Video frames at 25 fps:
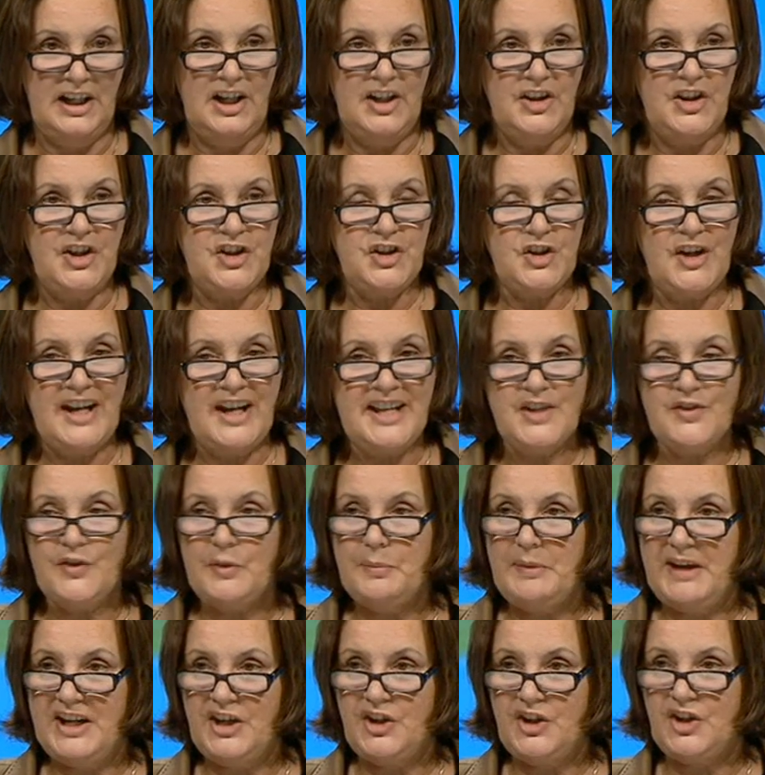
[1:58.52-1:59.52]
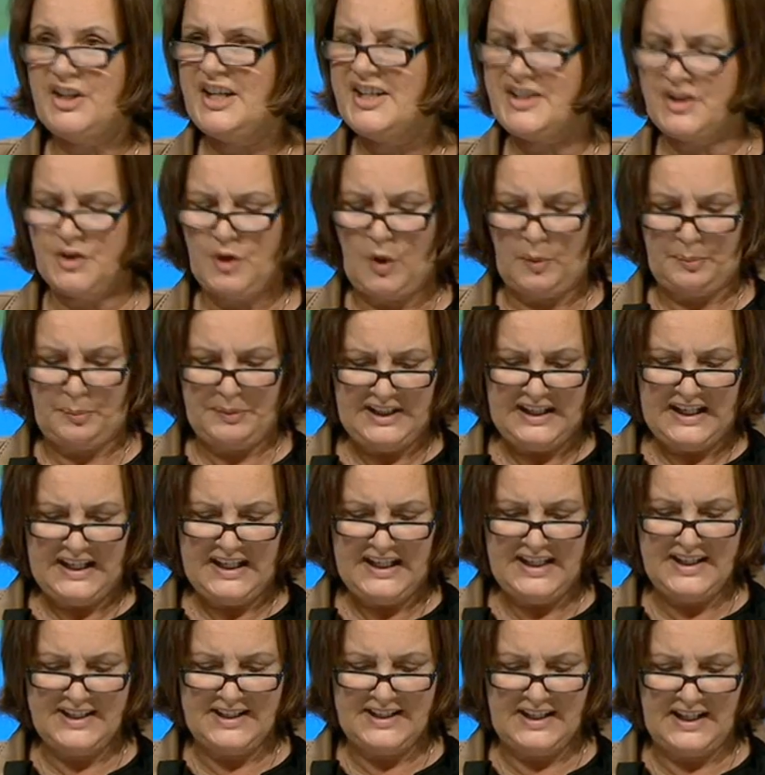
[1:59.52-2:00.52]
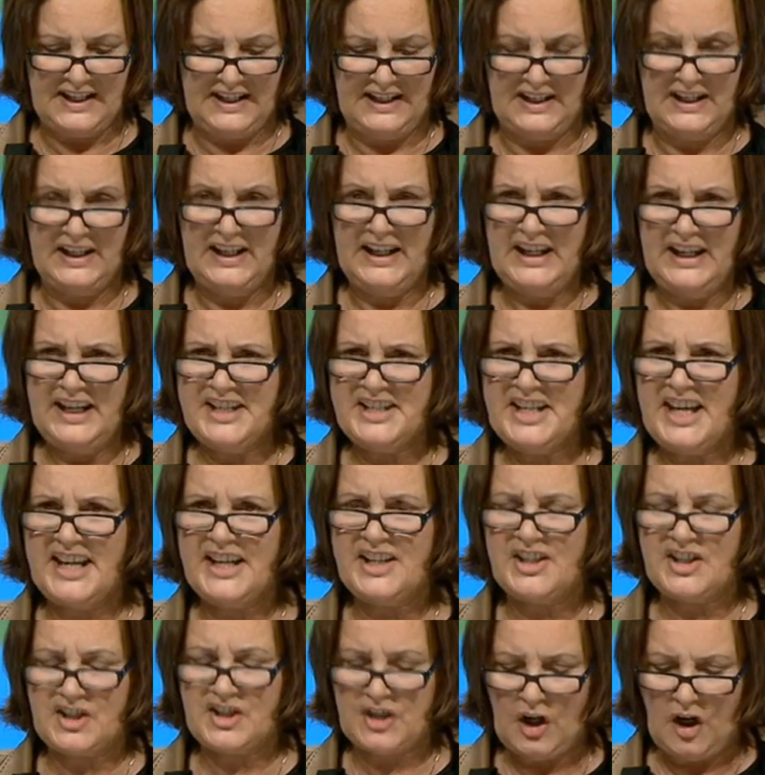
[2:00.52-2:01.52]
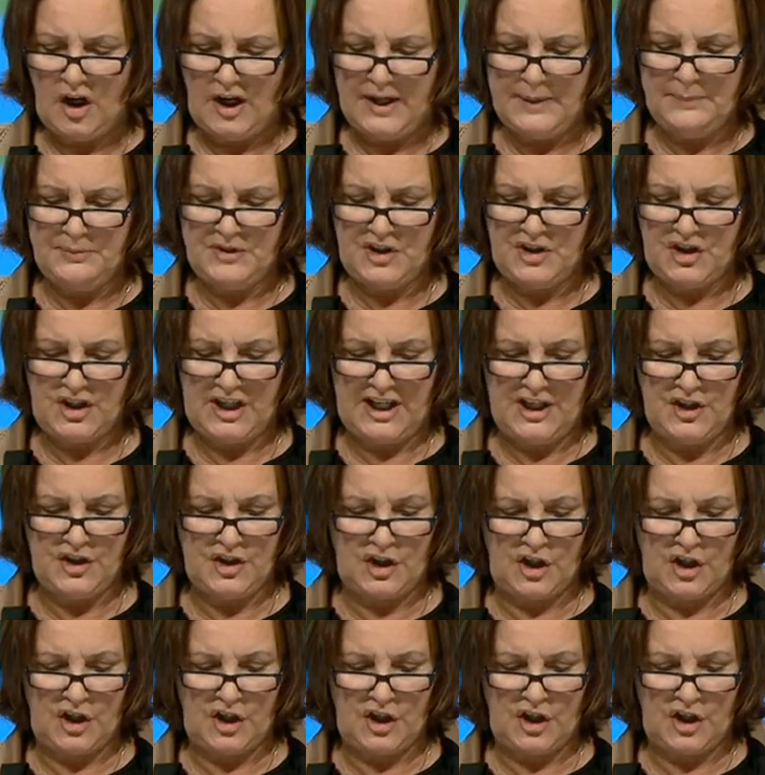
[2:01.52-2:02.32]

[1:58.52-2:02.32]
The transformation has not been easy. It takes time to change a